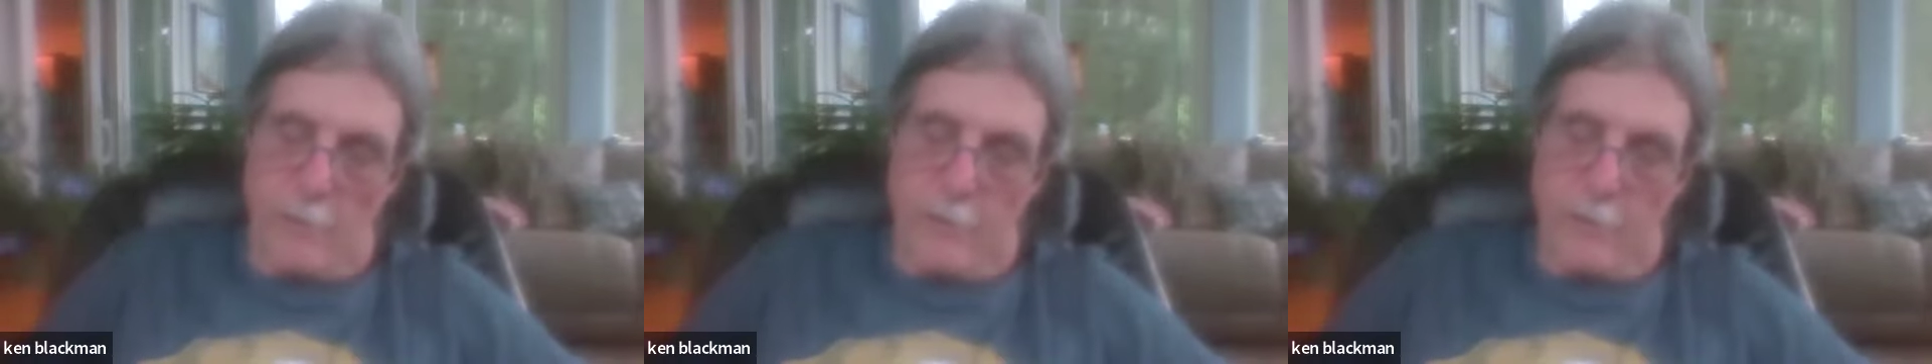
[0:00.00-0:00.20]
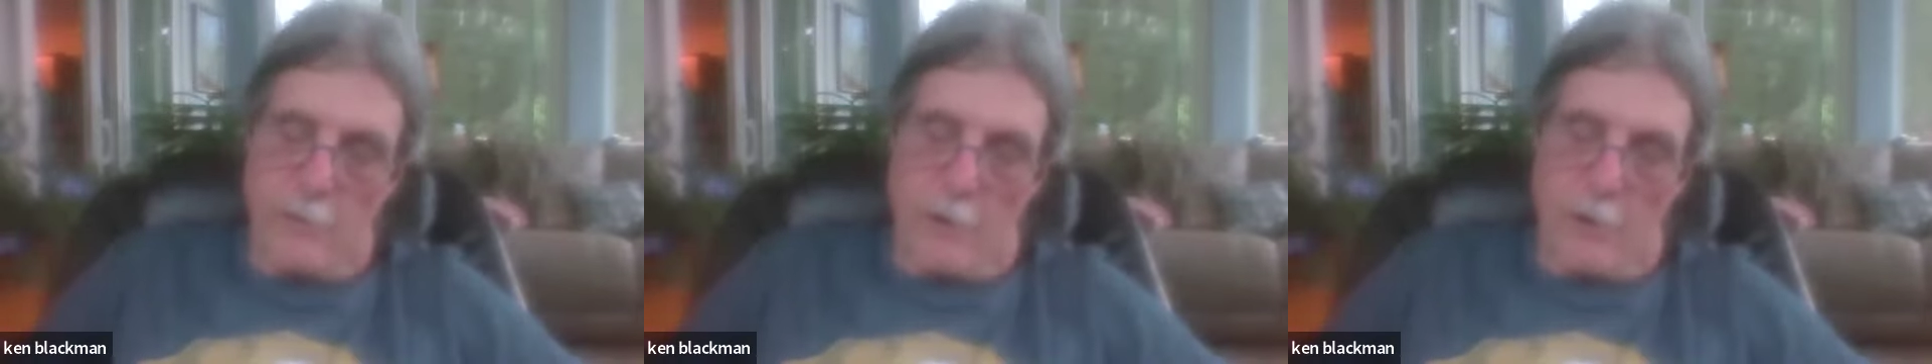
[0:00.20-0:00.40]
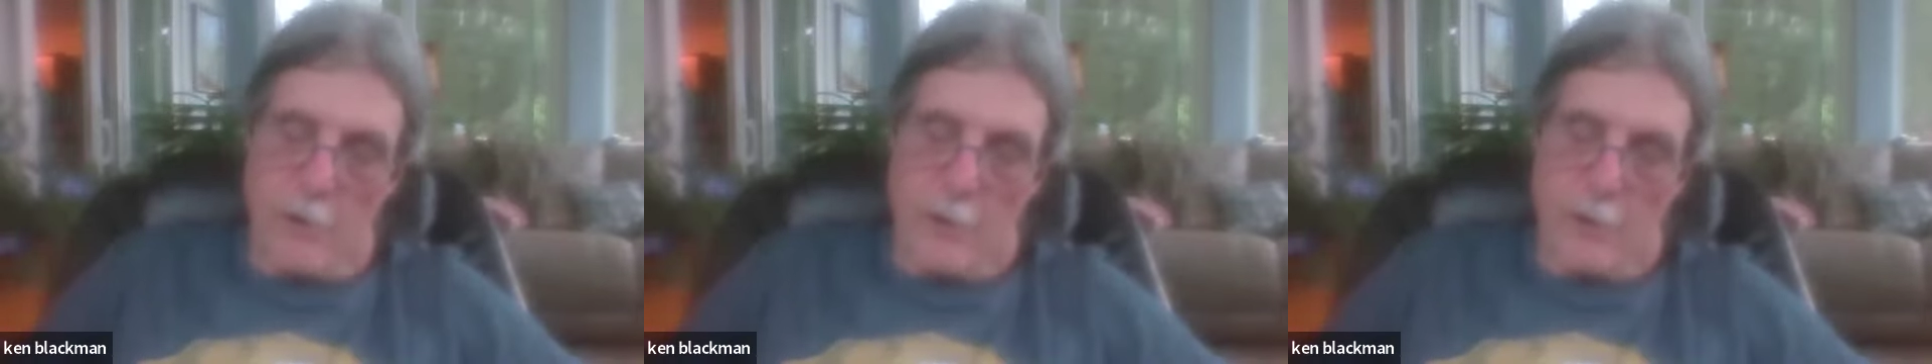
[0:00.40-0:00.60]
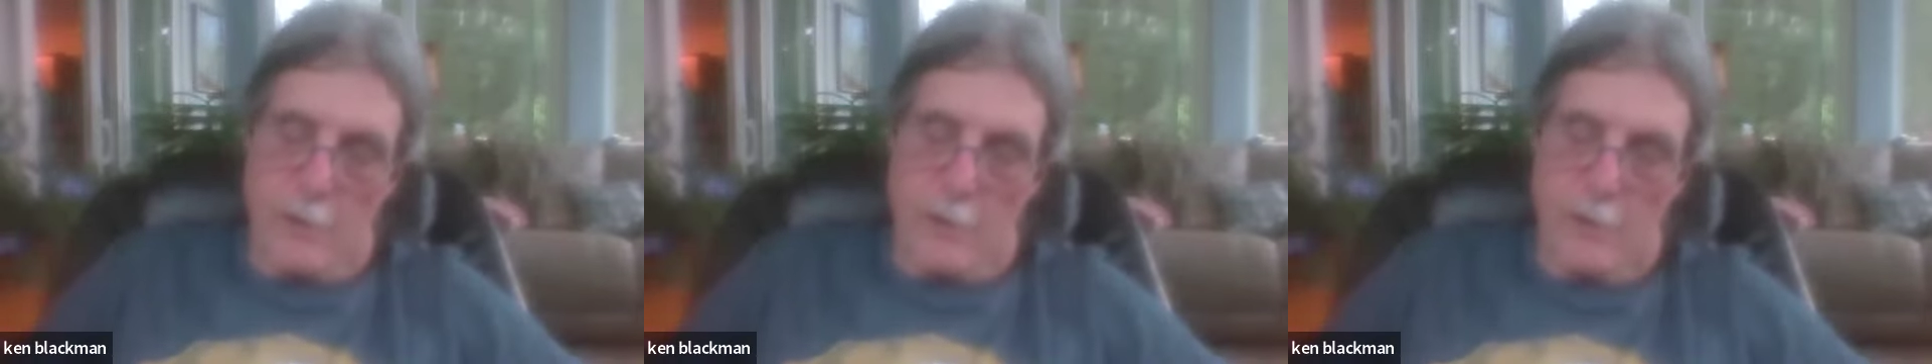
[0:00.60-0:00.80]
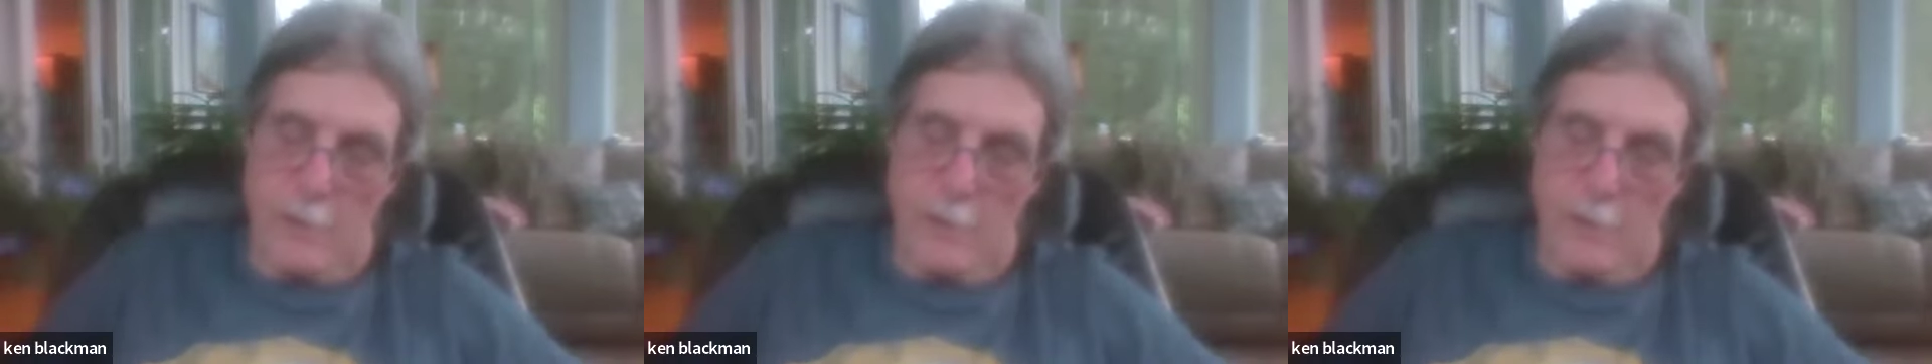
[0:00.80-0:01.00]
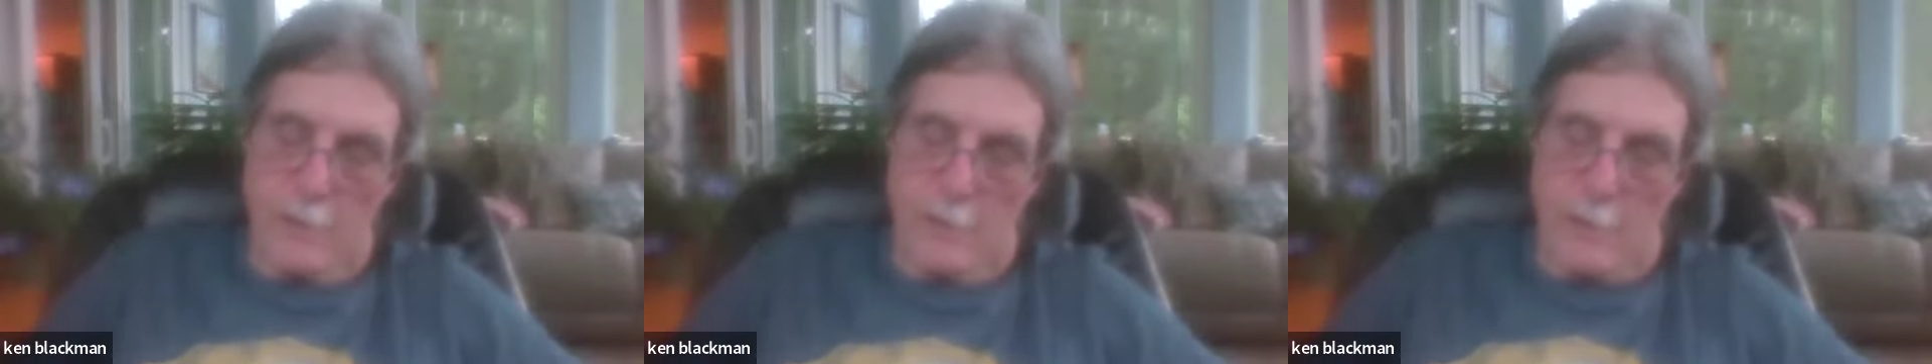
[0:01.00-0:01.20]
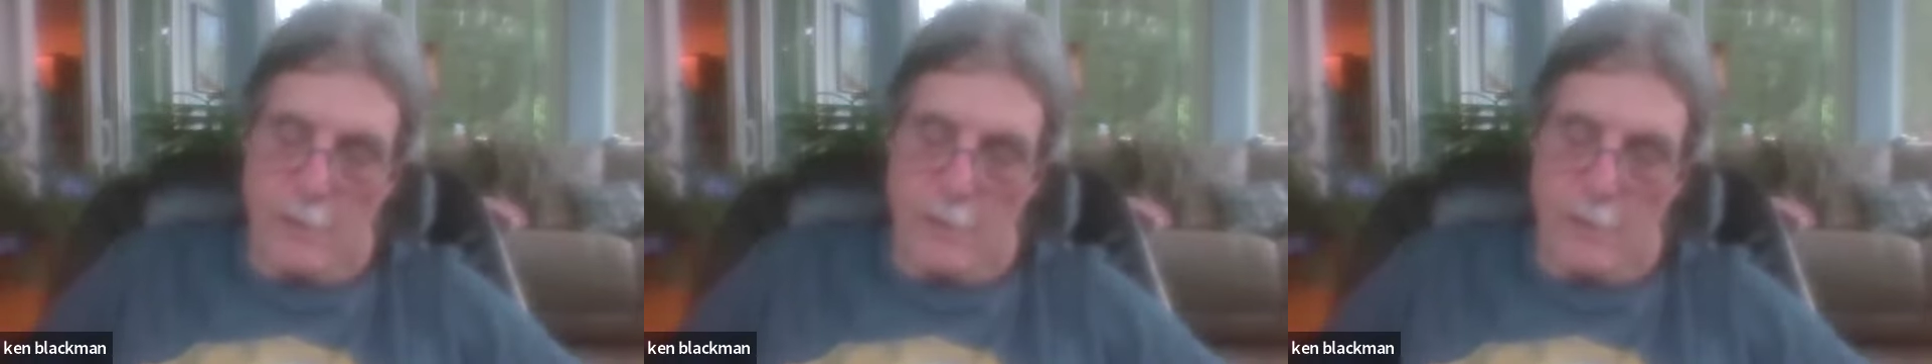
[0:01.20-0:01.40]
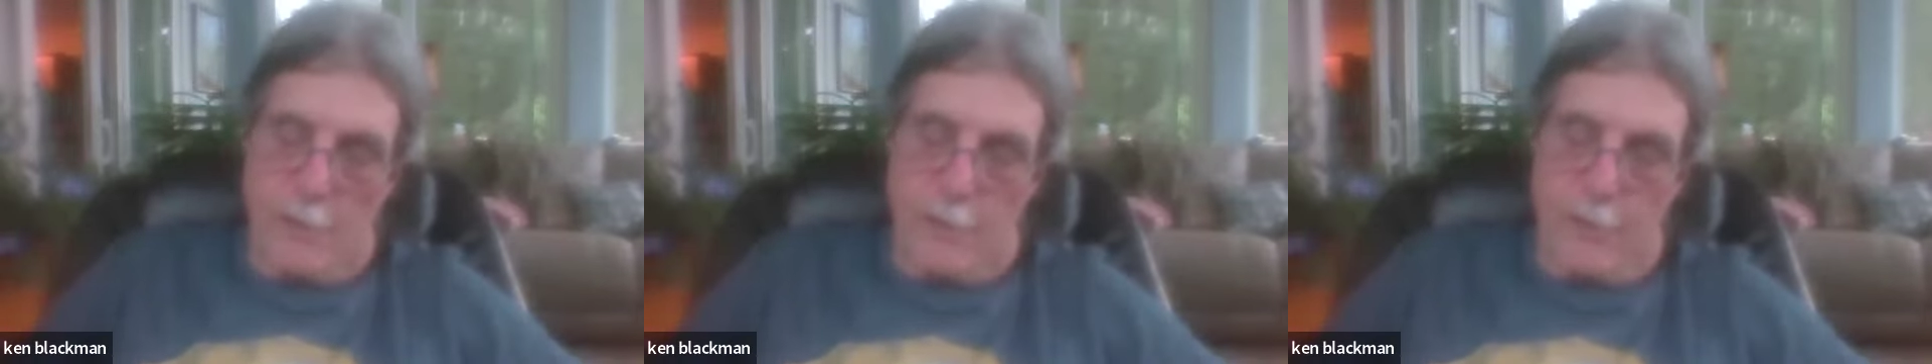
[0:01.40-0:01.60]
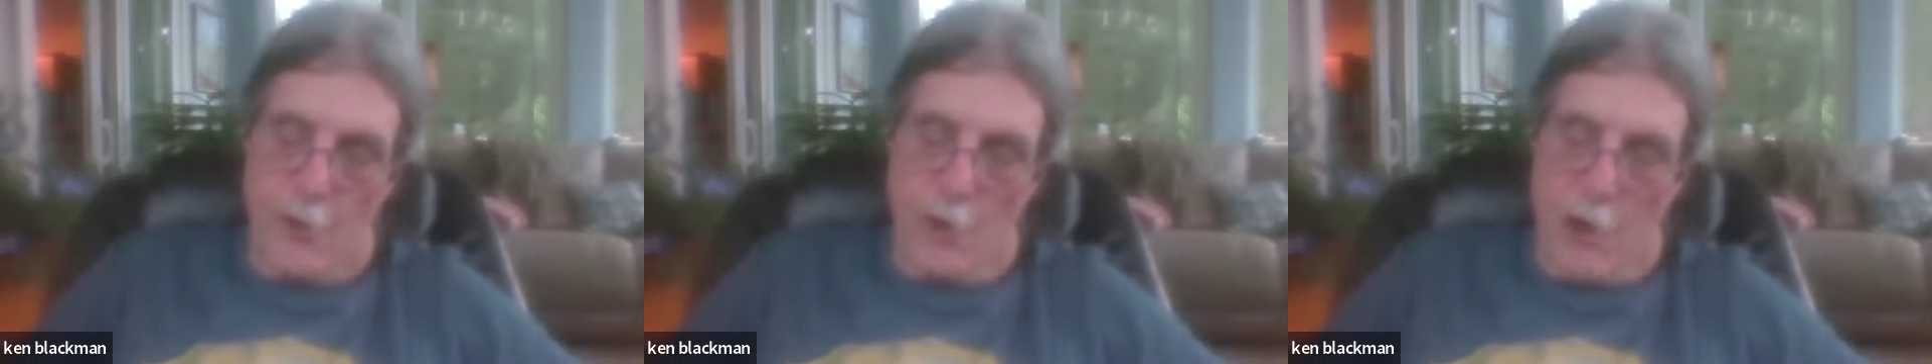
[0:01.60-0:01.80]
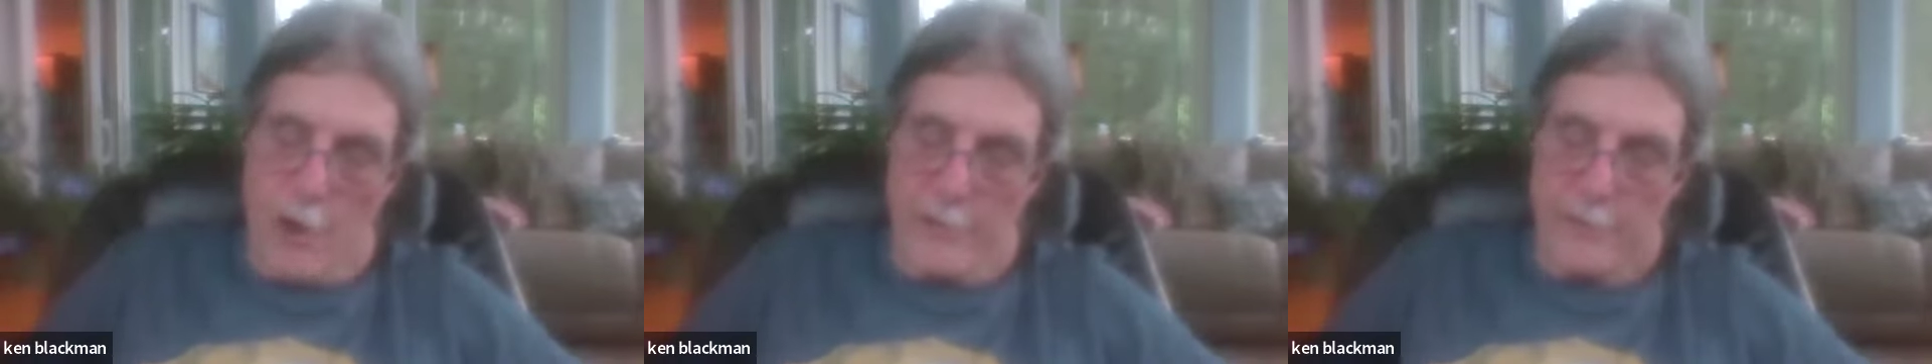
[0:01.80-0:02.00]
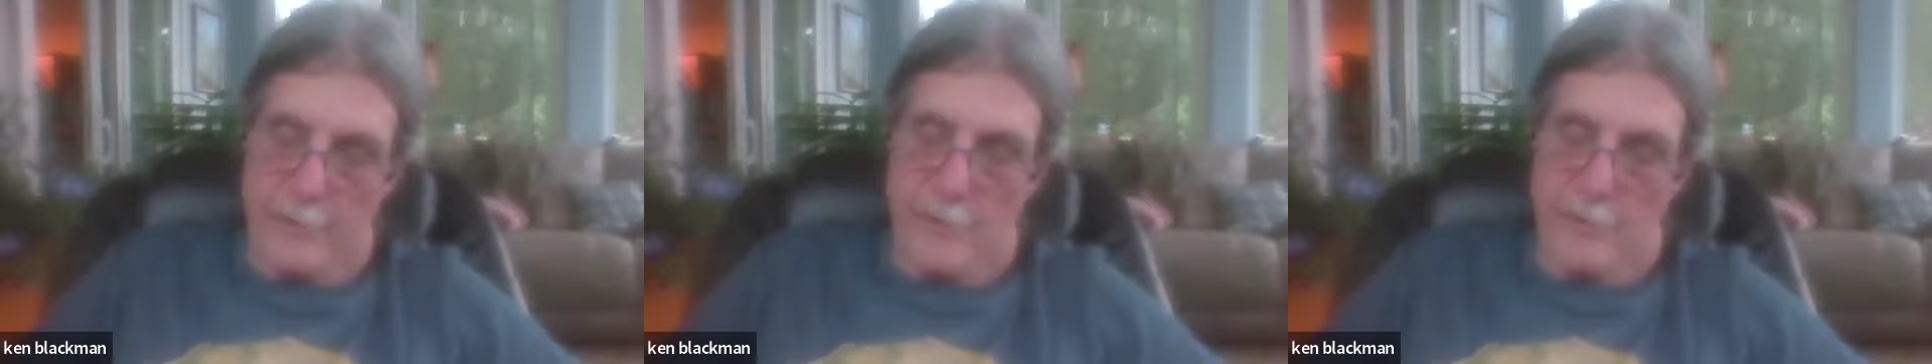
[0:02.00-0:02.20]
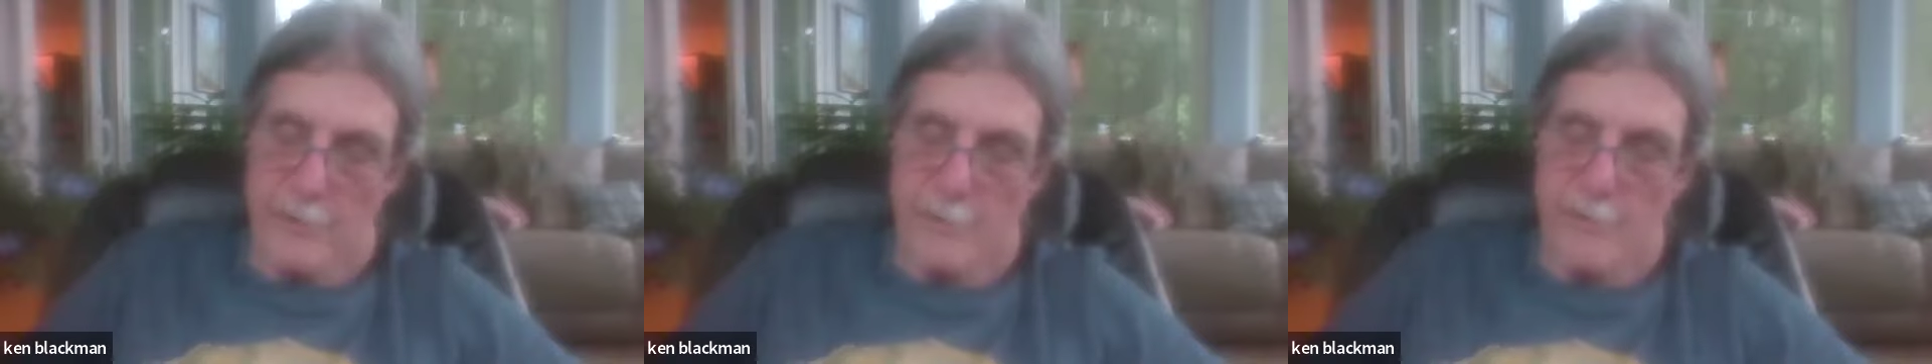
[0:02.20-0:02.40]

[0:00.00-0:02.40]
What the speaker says: The dark thought,